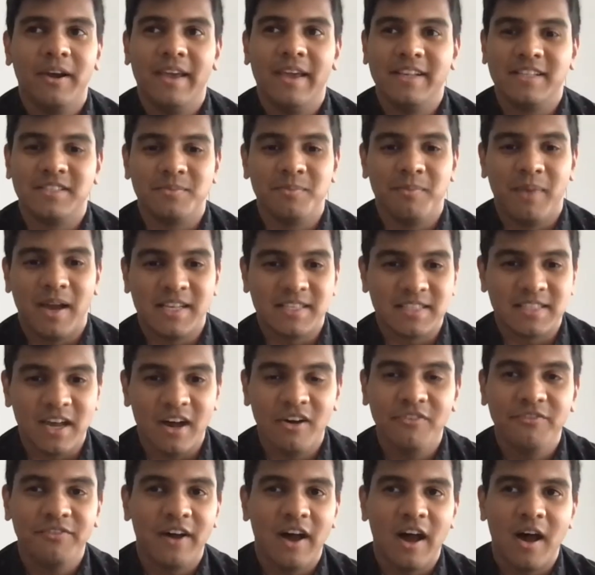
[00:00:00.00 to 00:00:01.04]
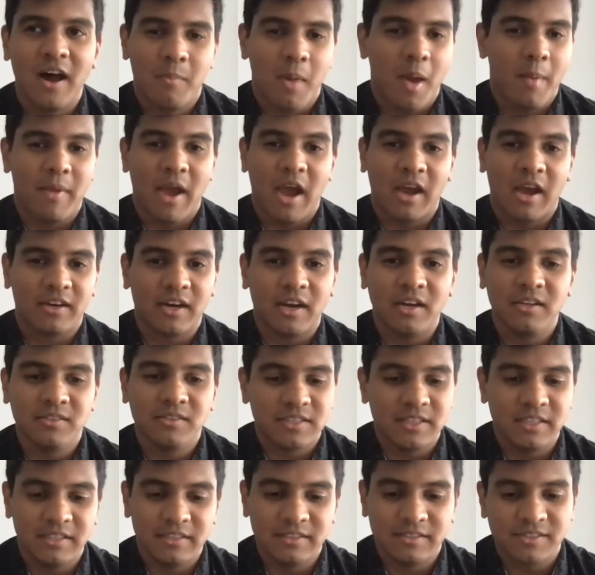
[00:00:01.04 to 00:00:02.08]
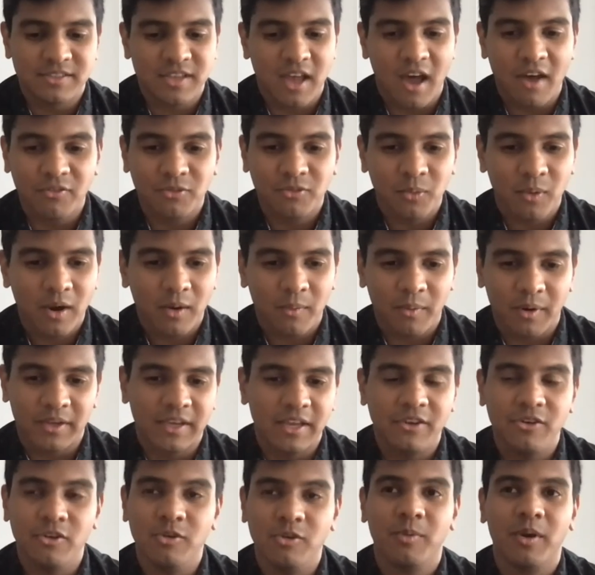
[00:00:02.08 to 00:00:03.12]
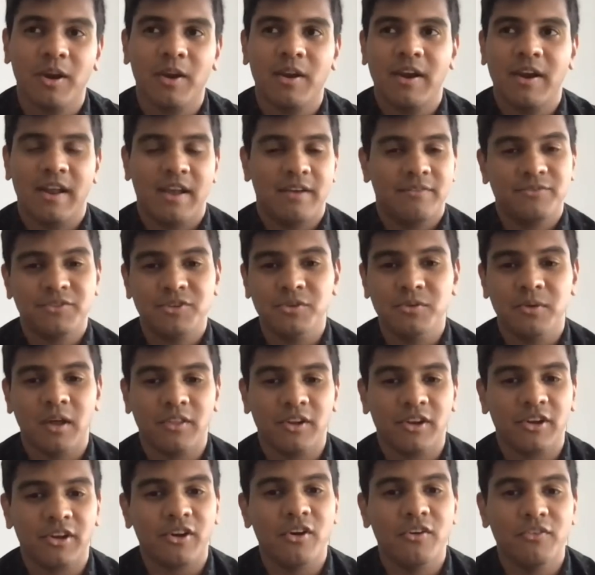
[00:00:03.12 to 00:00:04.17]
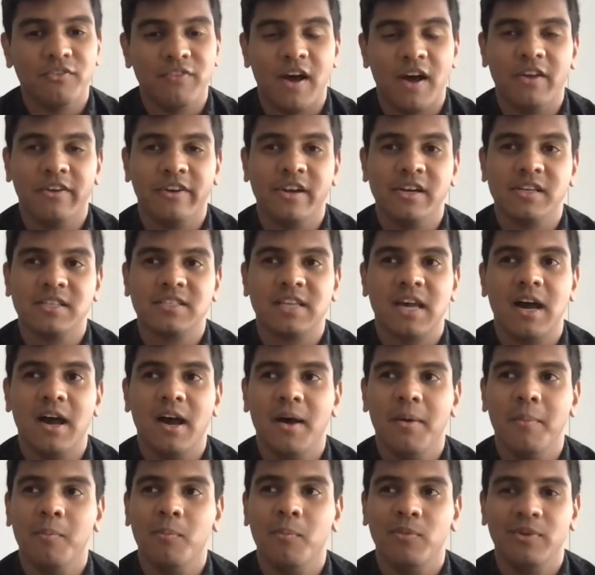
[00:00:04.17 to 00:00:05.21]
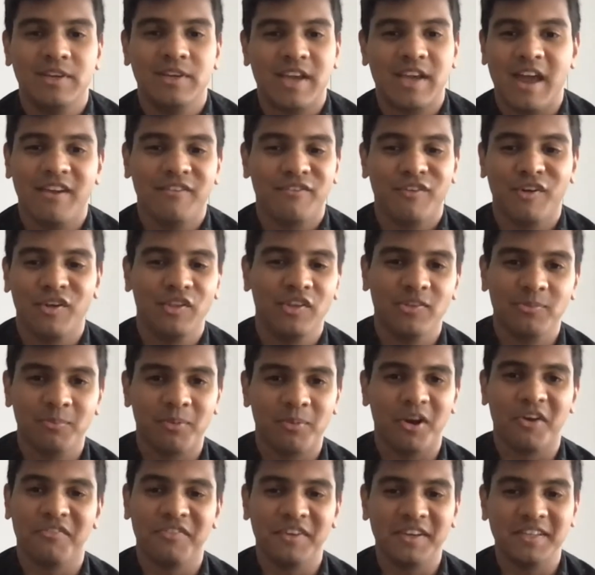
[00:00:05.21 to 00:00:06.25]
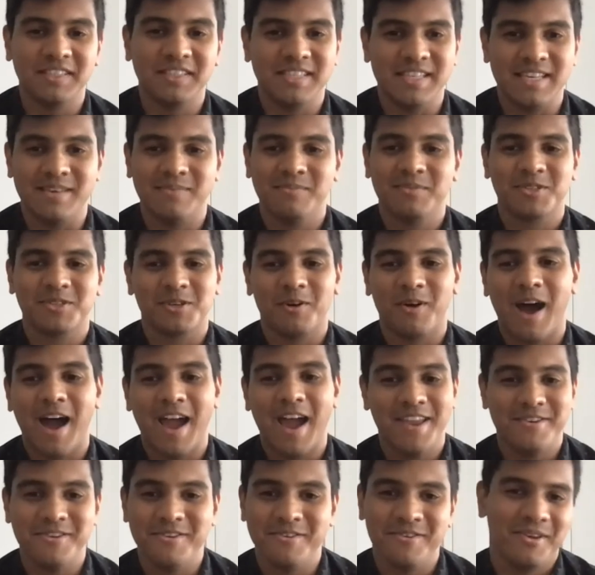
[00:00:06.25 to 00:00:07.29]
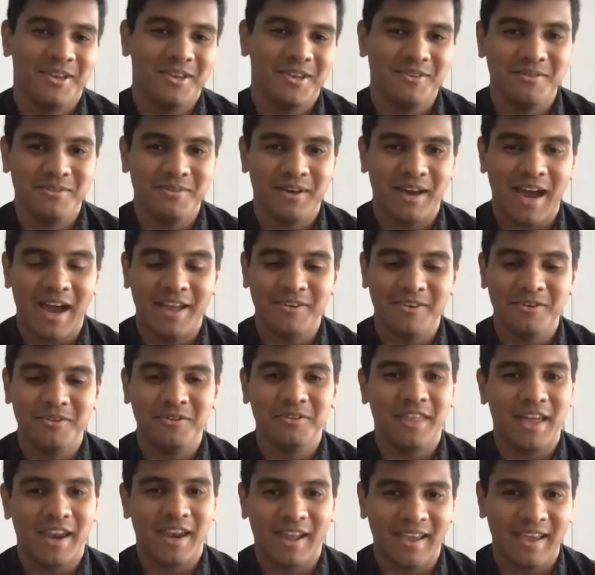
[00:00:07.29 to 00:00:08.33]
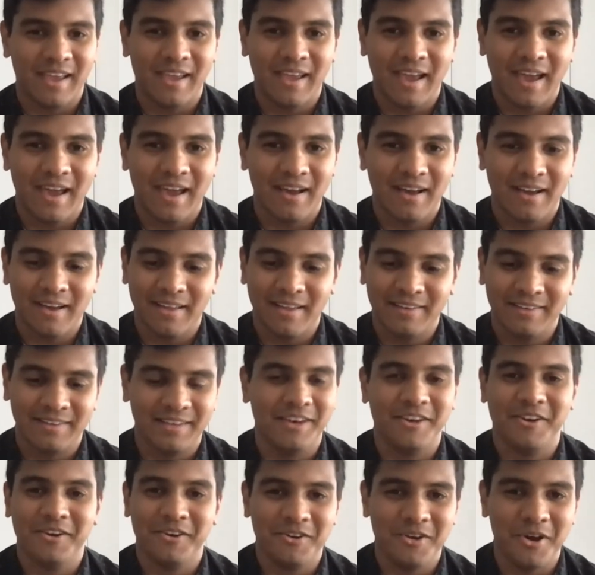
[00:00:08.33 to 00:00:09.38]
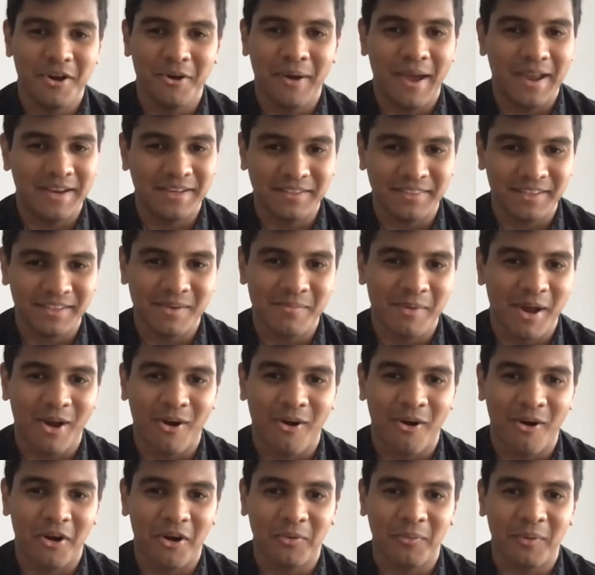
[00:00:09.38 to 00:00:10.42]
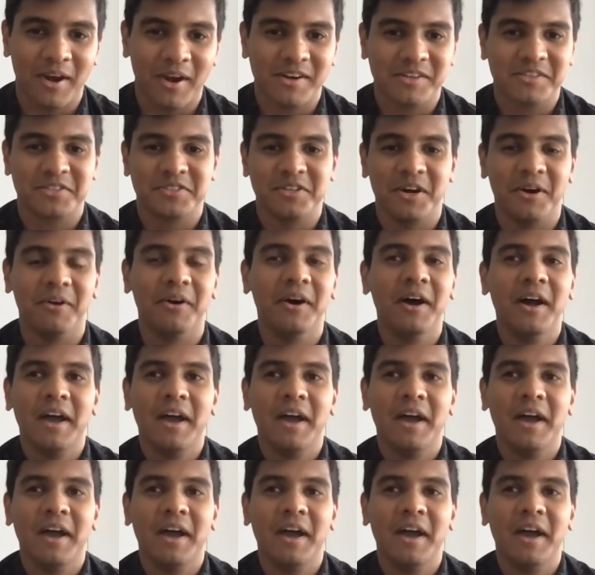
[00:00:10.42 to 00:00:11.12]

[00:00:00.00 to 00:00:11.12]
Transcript: it's myself. My background's in software, working at Uber, and I have 2 other co-founders. We kind of are this perfect team. So I knew that I didn't know anything about hardware. So